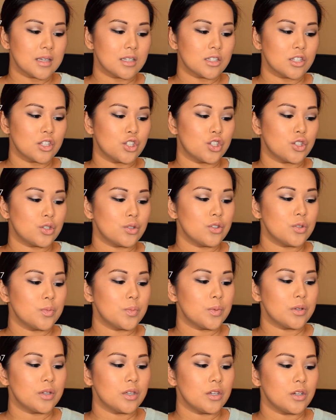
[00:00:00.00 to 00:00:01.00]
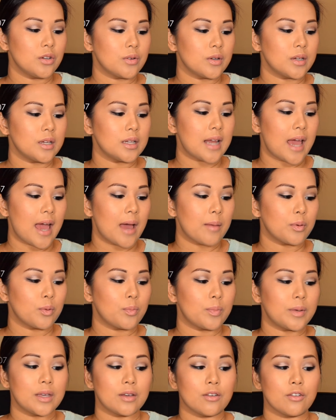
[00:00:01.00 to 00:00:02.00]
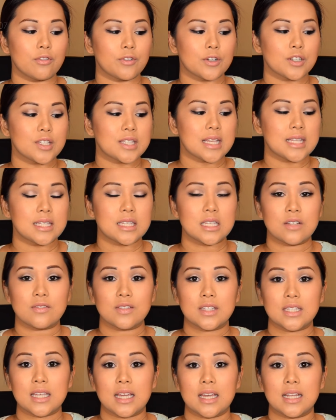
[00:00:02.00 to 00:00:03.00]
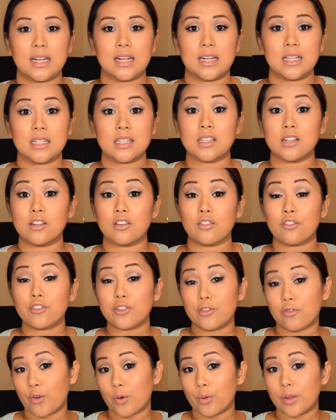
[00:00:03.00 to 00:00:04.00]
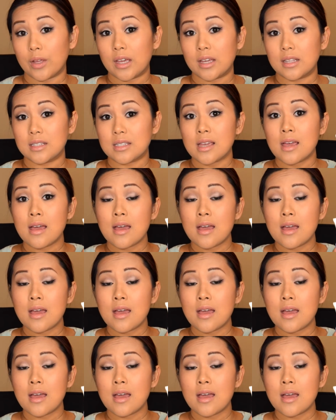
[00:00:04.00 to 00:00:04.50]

It's Juice Beauty Green Apple Peel for sensitive skin, and it's an exfoliant.